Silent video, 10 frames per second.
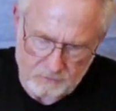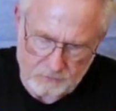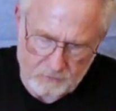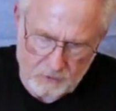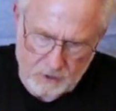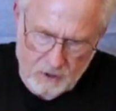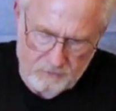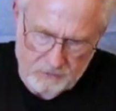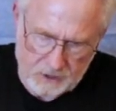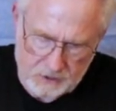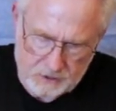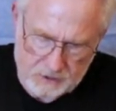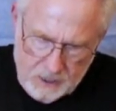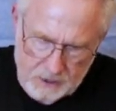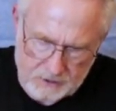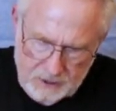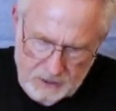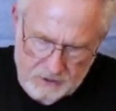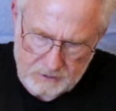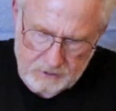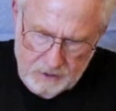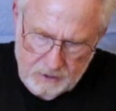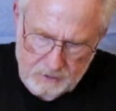fold it over, and then just kind of tease it, kick it